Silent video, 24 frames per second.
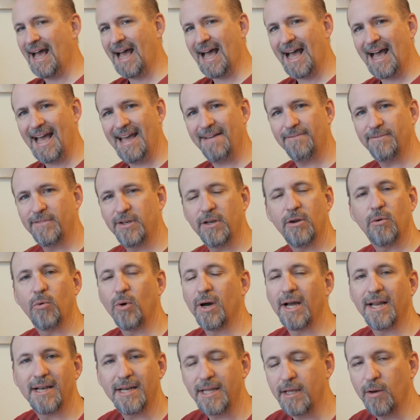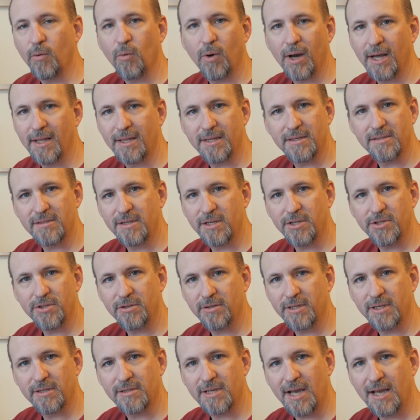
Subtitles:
I have no idea why they send you this.